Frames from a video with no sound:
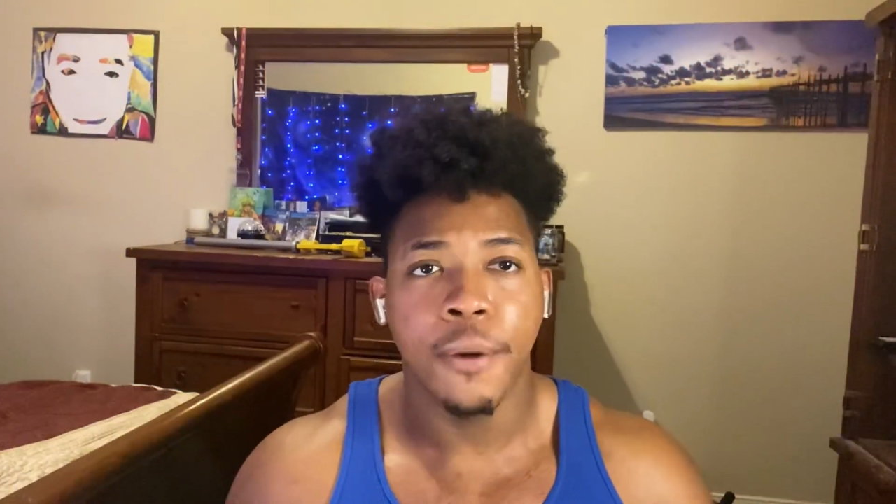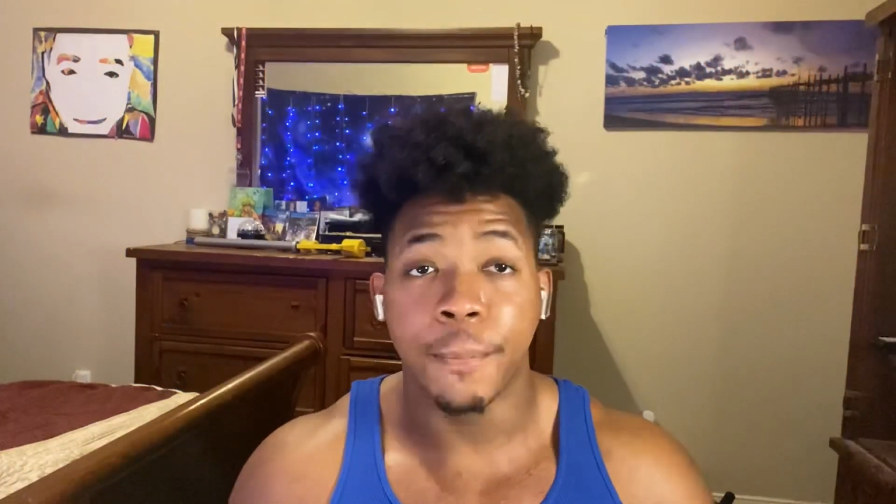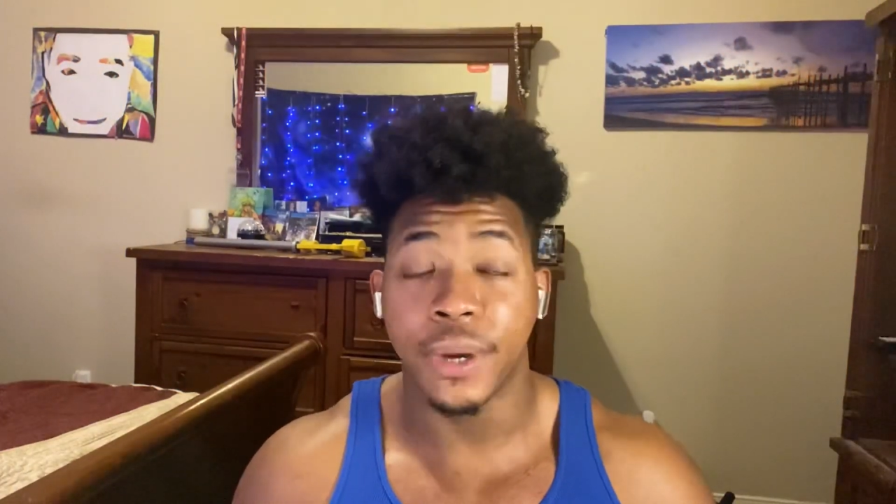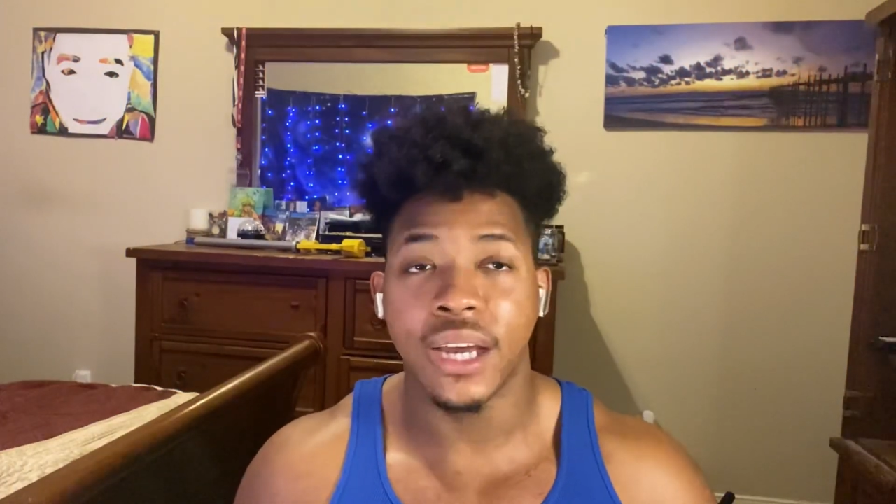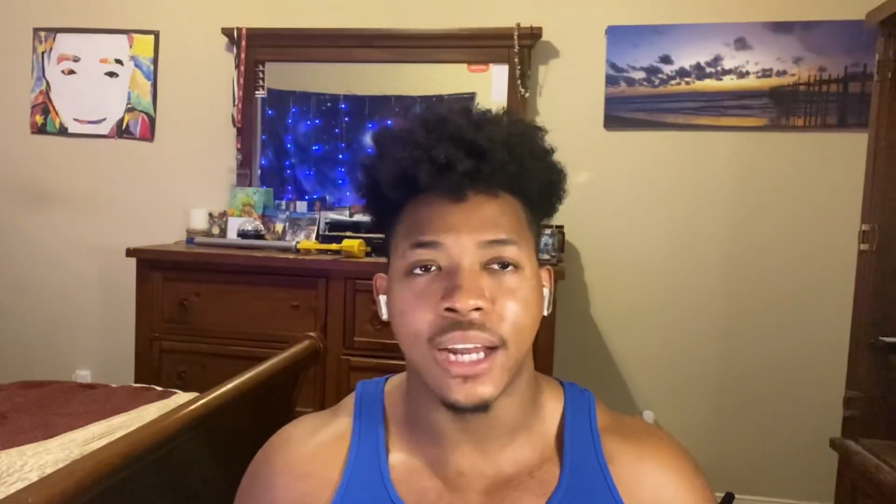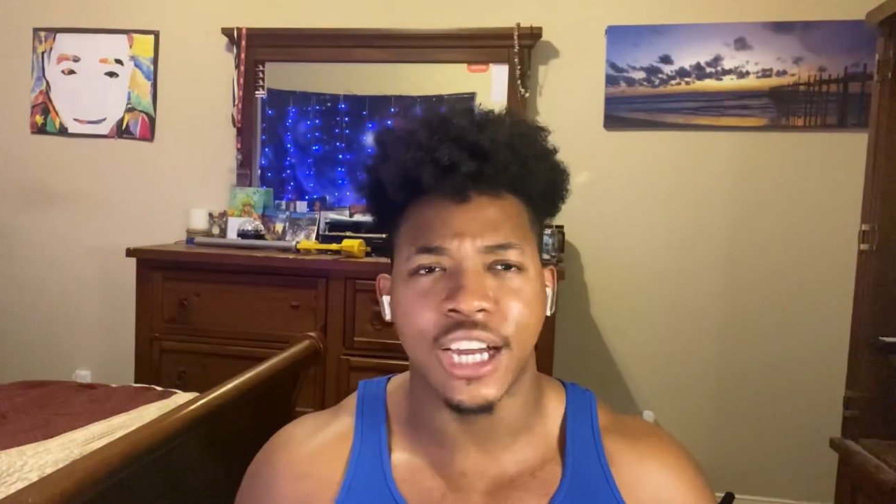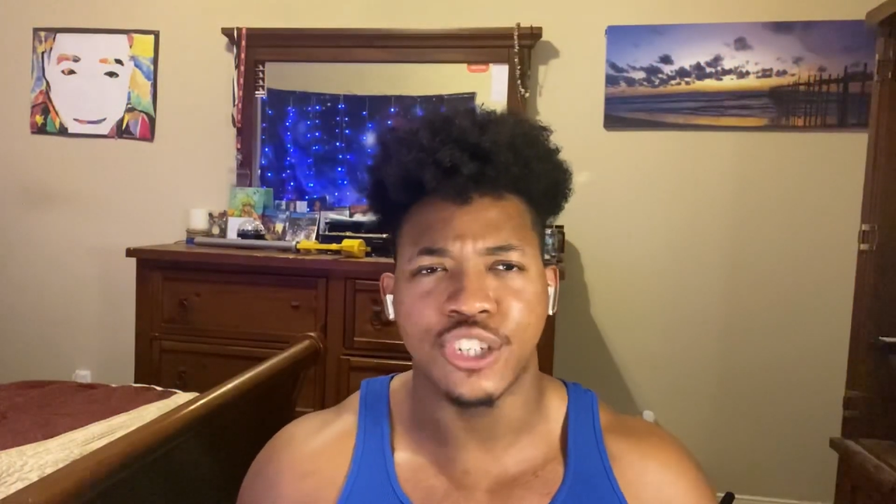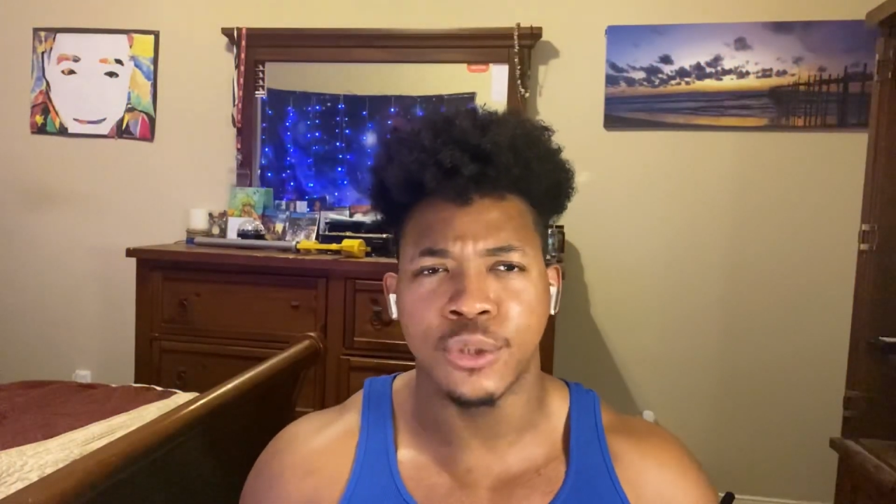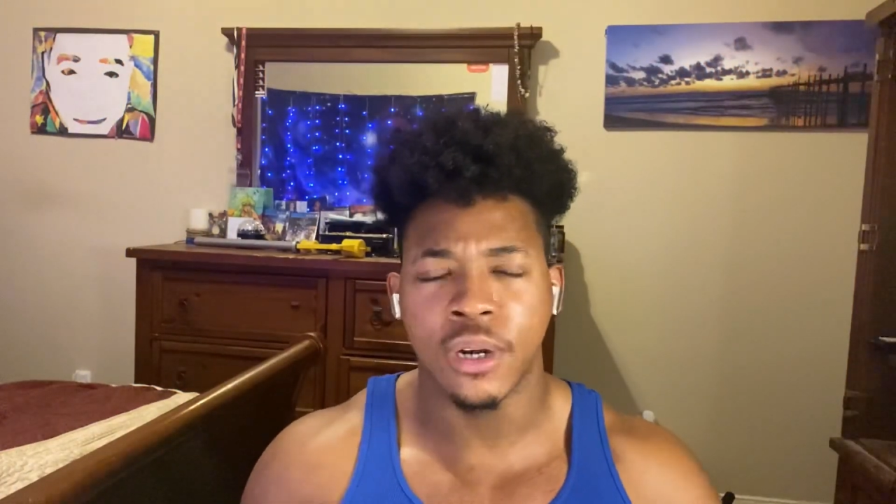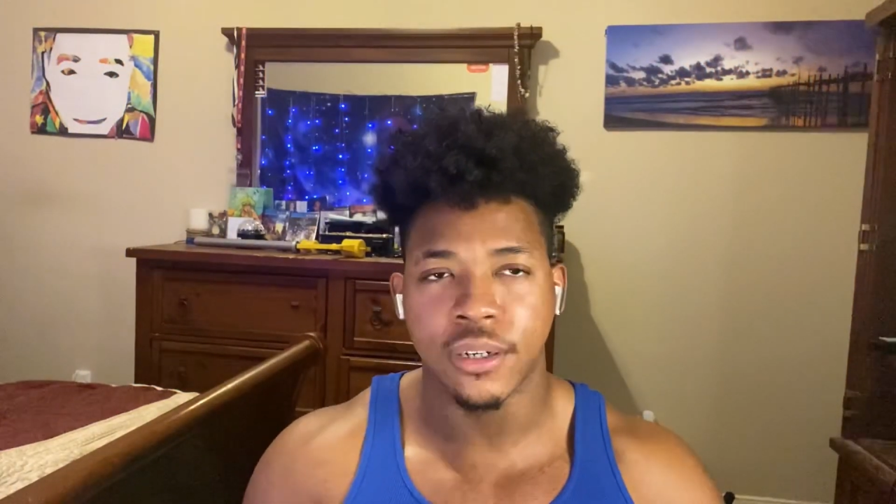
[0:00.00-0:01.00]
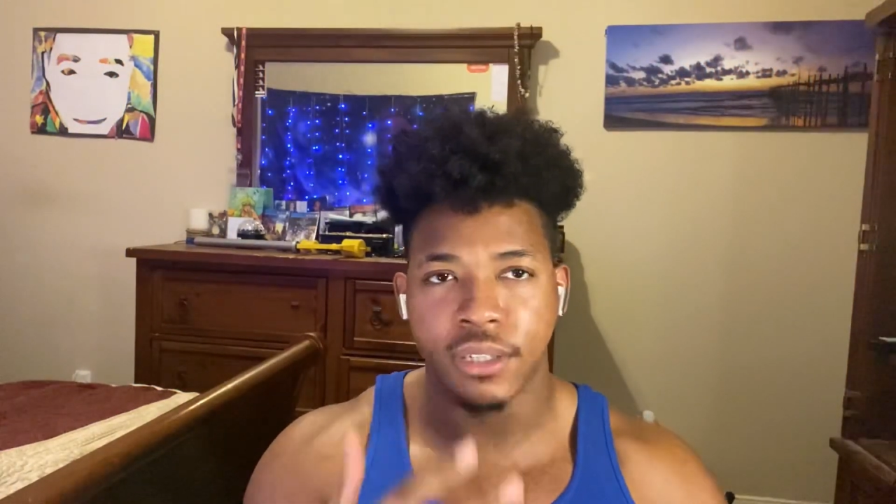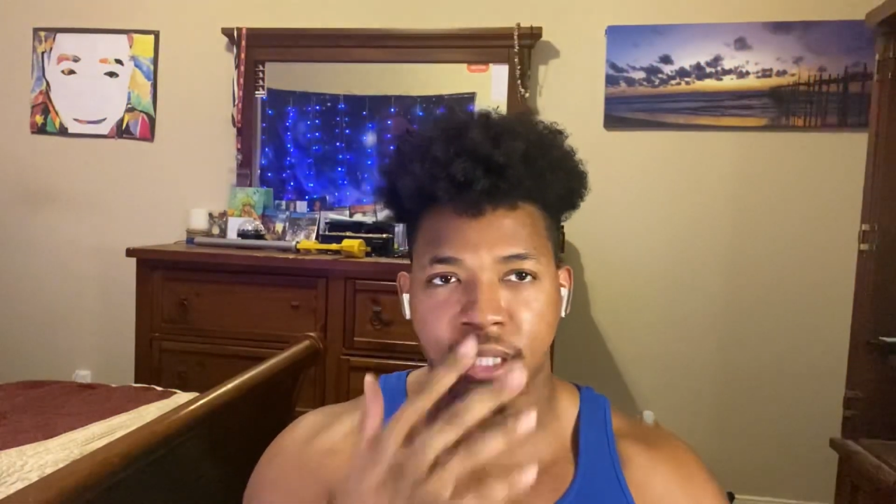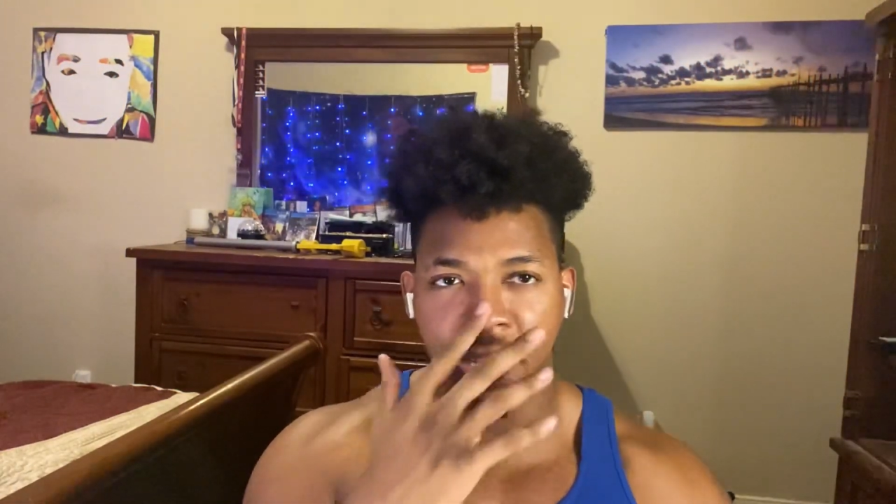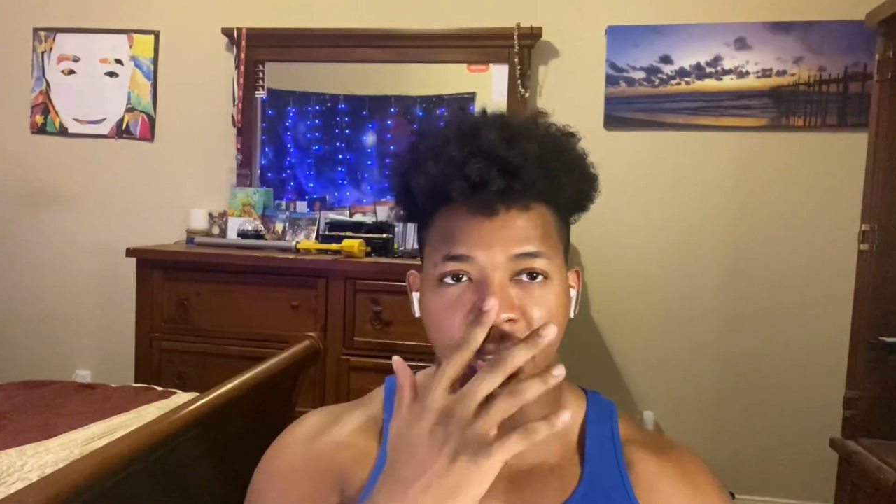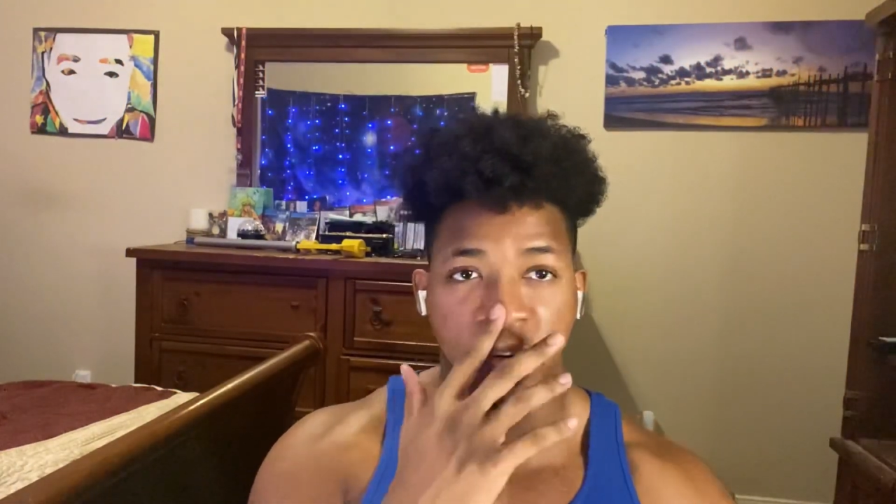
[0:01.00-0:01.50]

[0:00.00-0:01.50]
But I do understand